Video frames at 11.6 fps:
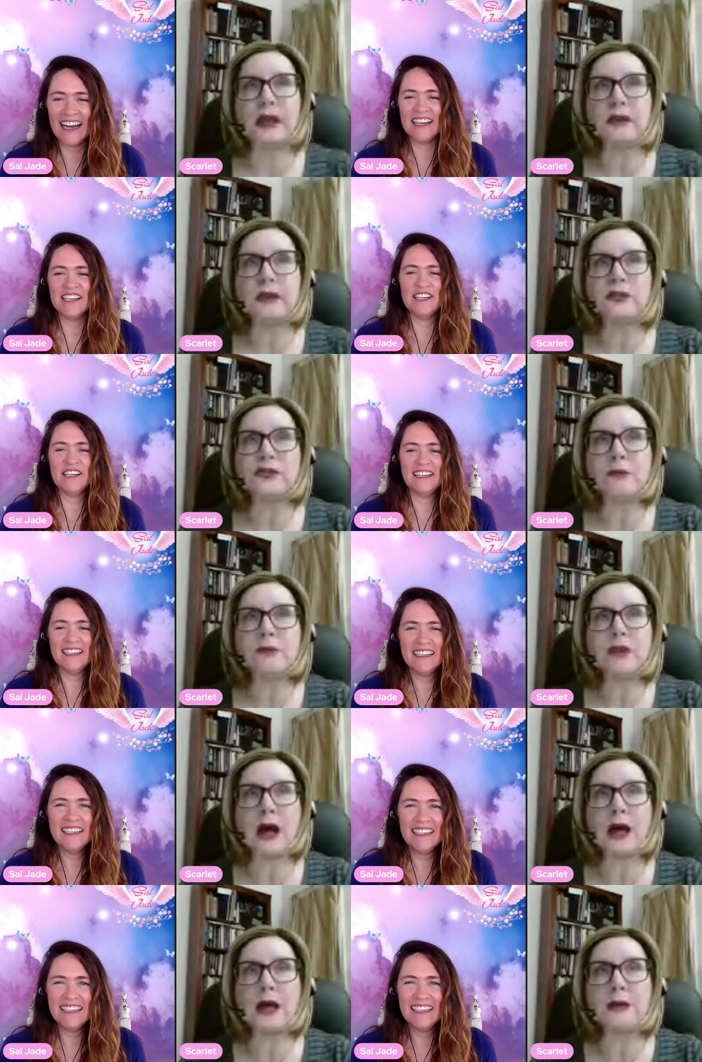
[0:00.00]
Speaker 1: it,
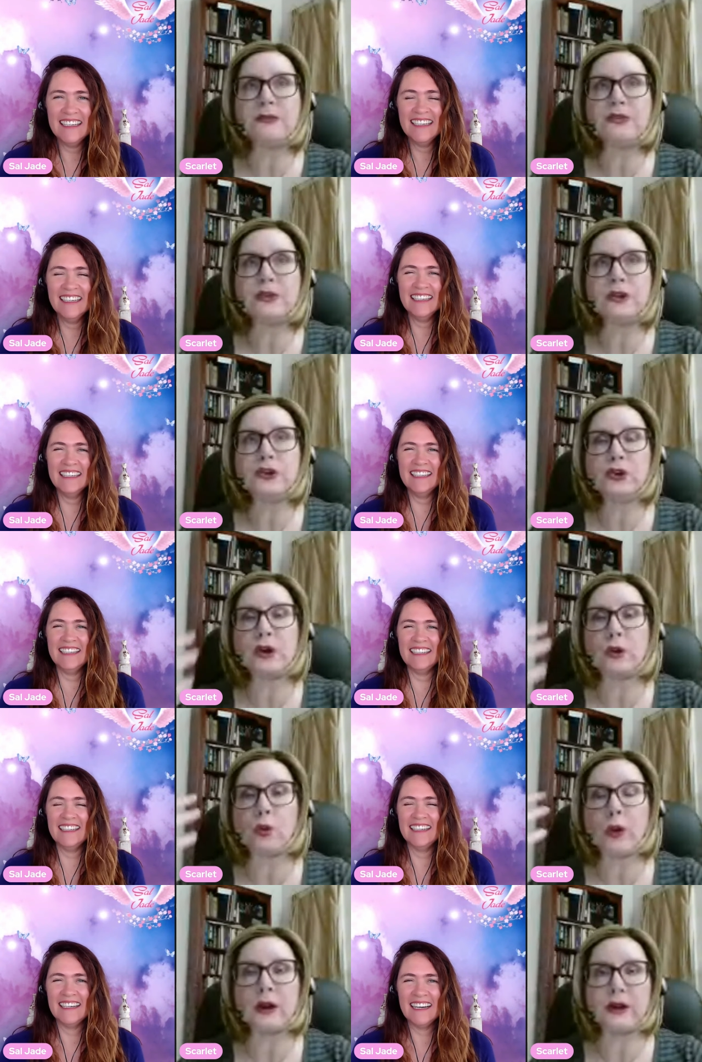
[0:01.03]
sometimes you're going to
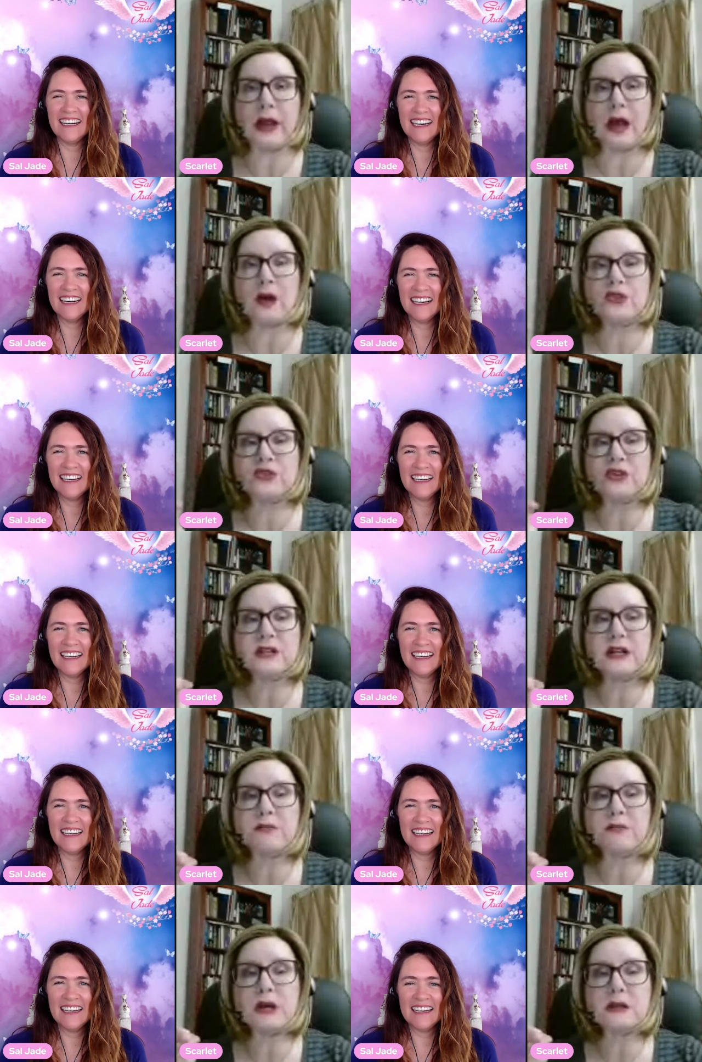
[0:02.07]
wear down just a
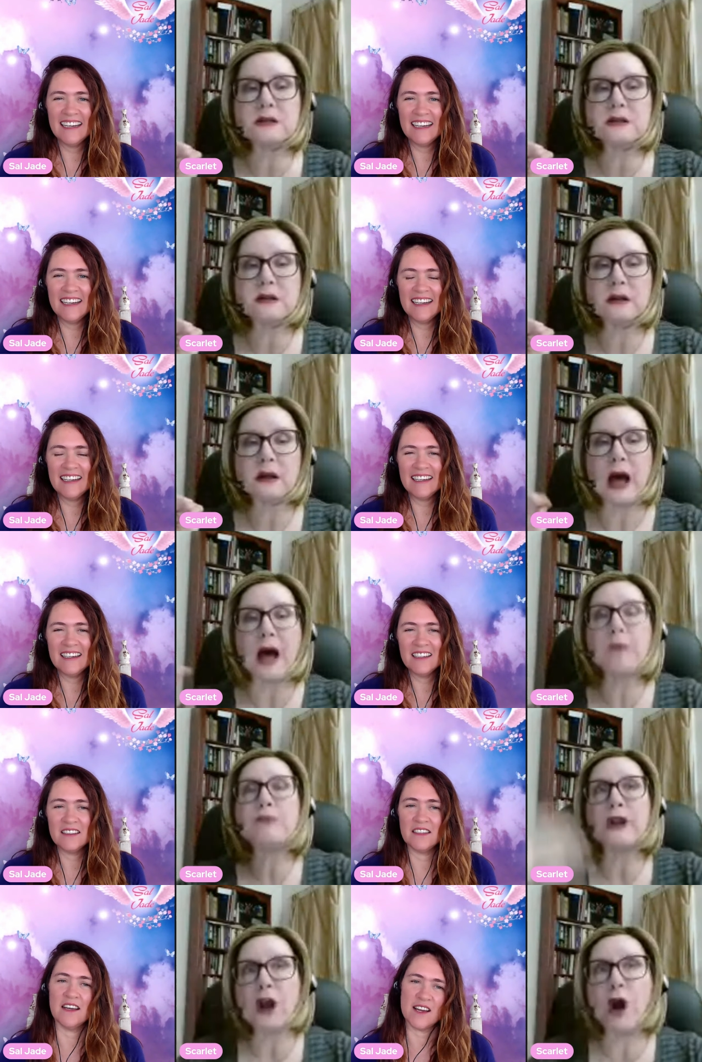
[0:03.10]
tidbit. I'm
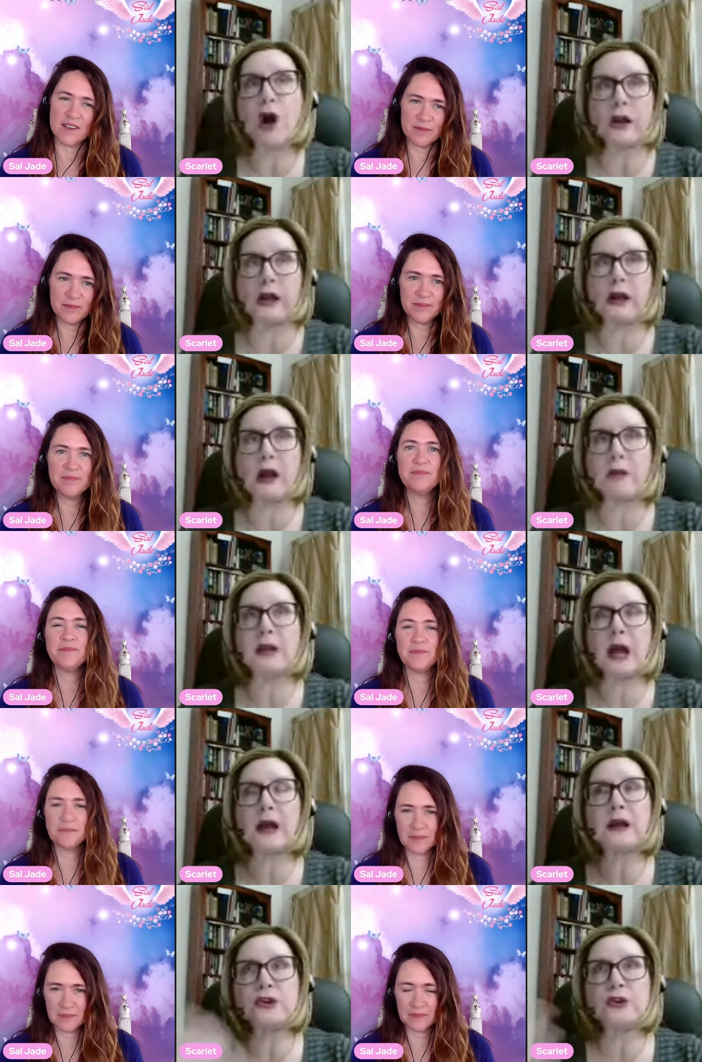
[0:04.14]
pretty hardy. I mean, I
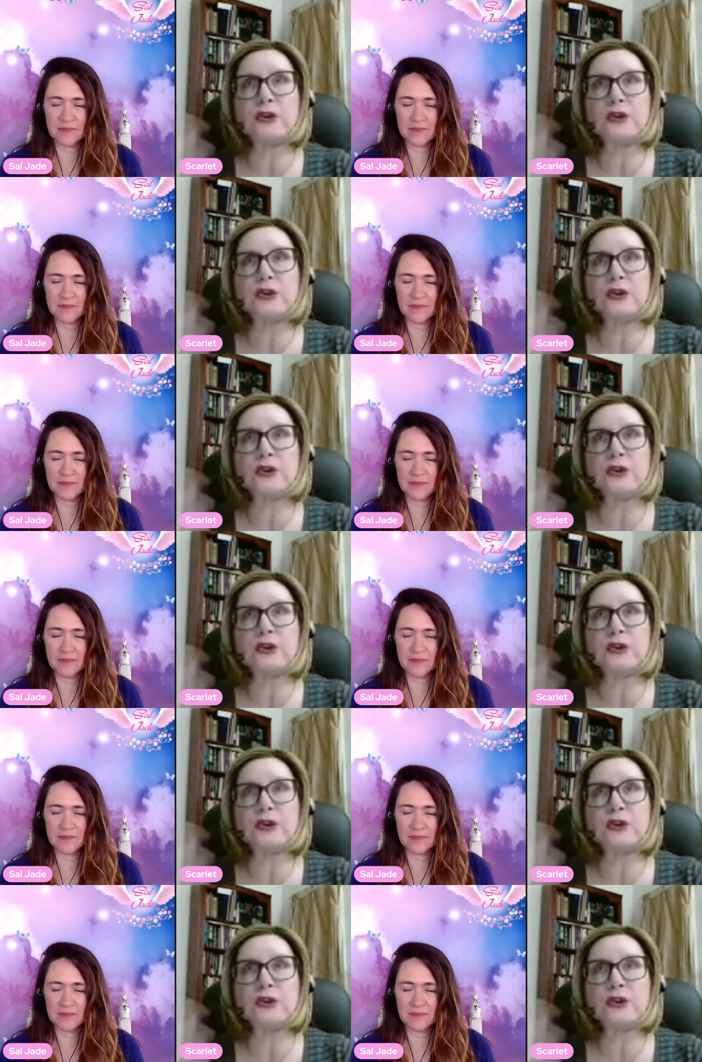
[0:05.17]
can do